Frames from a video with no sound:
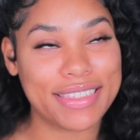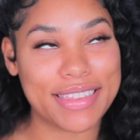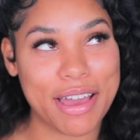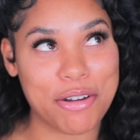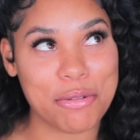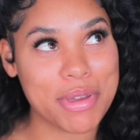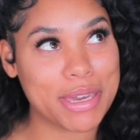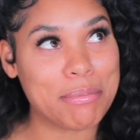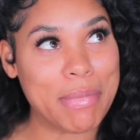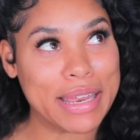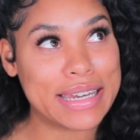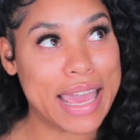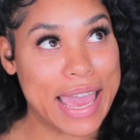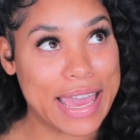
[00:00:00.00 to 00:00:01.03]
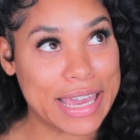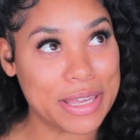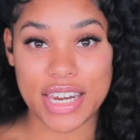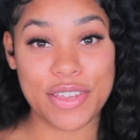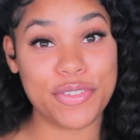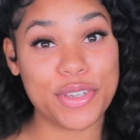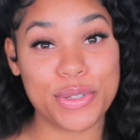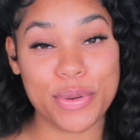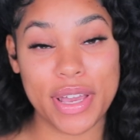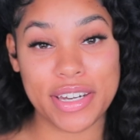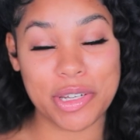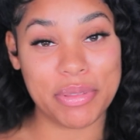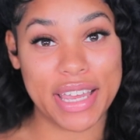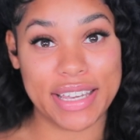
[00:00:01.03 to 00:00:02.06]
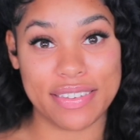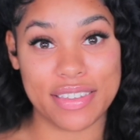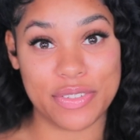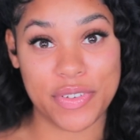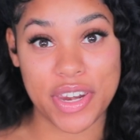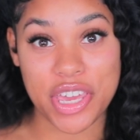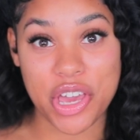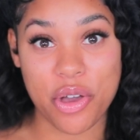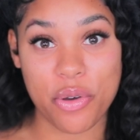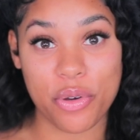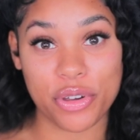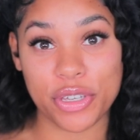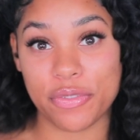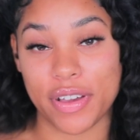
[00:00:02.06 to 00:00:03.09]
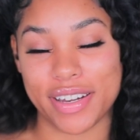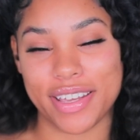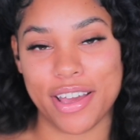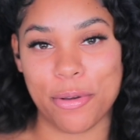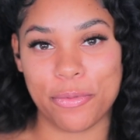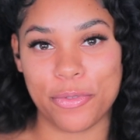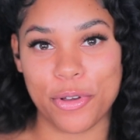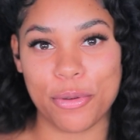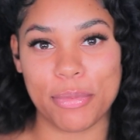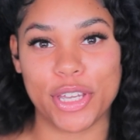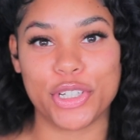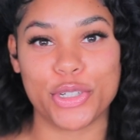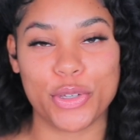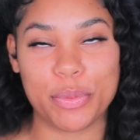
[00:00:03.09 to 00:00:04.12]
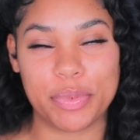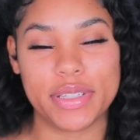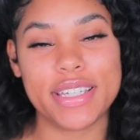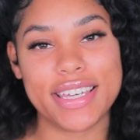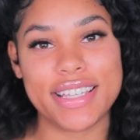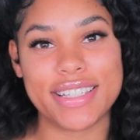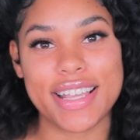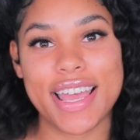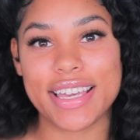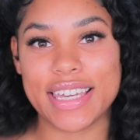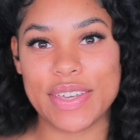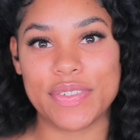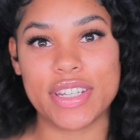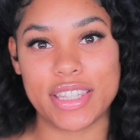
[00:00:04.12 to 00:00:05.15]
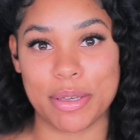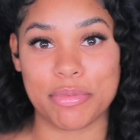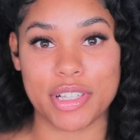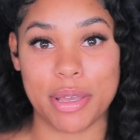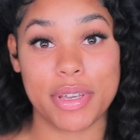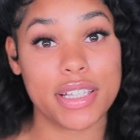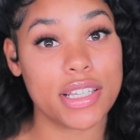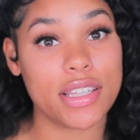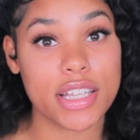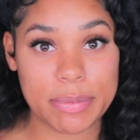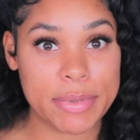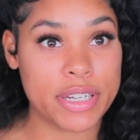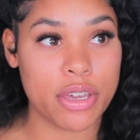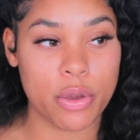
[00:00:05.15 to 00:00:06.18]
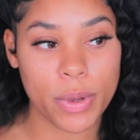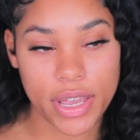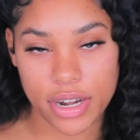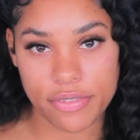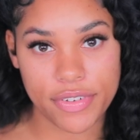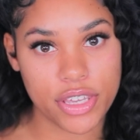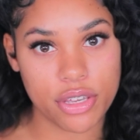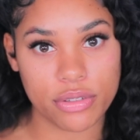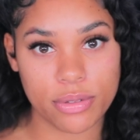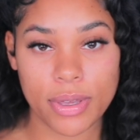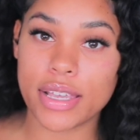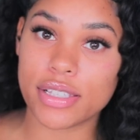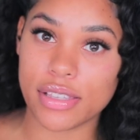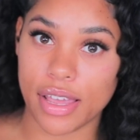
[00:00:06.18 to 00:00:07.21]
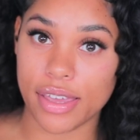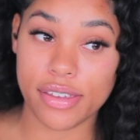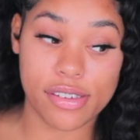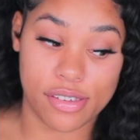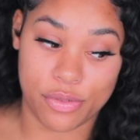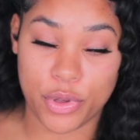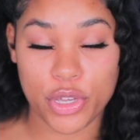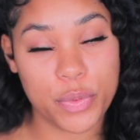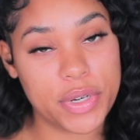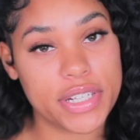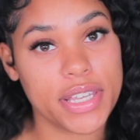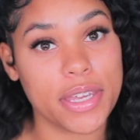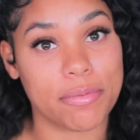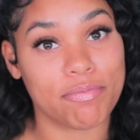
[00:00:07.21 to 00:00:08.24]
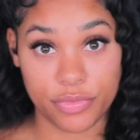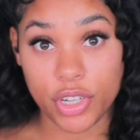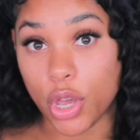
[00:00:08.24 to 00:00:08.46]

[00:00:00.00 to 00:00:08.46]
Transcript: That will make my day. And if you do end up liking this video or you find it helpful, make sure you please give it a thumbs up because it lets me know what kind of videos you guys like and what you wanna see.